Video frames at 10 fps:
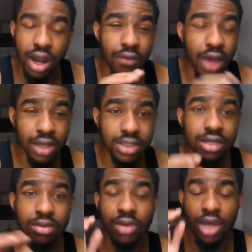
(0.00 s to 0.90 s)
I've asked
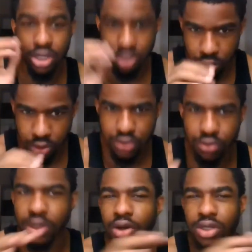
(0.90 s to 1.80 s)
him to do this for
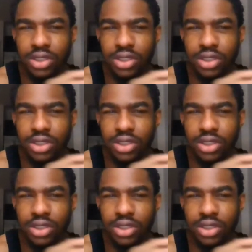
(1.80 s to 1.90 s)
on